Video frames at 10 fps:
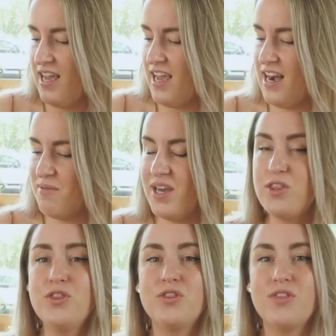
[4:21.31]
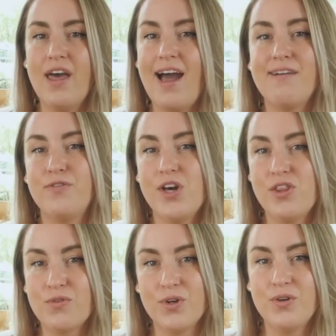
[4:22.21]
And I'm like, halfway
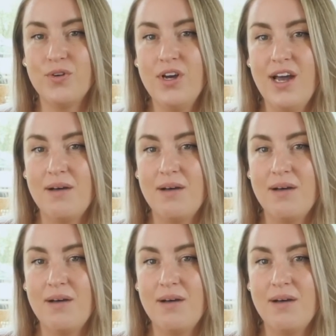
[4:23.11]
through,